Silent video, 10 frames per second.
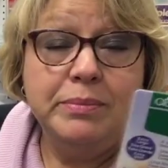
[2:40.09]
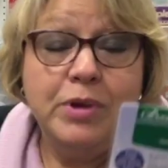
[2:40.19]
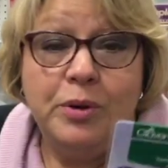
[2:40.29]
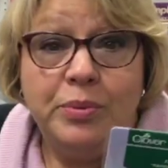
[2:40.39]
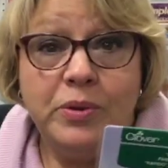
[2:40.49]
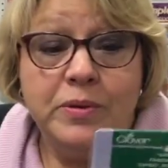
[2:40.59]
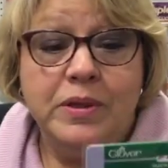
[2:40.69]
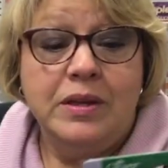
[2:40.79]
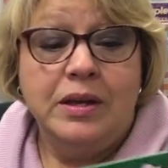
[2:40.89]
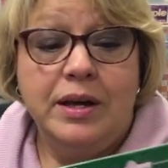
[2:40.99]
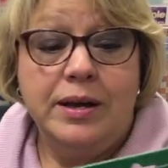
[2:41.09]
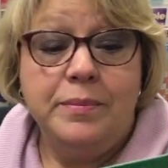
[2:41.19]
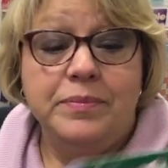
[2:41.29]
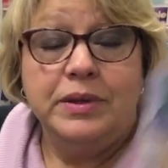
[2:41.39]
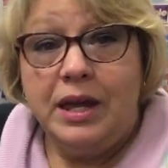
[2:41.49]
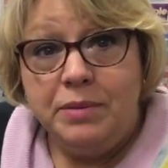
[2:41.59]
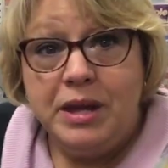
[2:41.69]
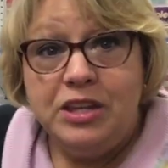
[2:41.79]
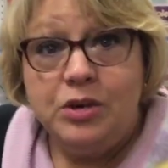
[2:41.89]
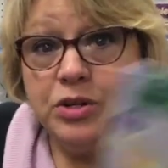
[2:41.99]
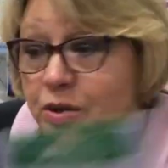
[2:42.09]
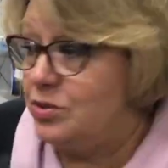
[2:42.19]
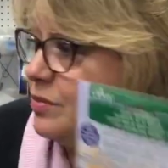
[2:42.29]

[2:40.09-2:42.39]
mobile, um, and make yo-yos.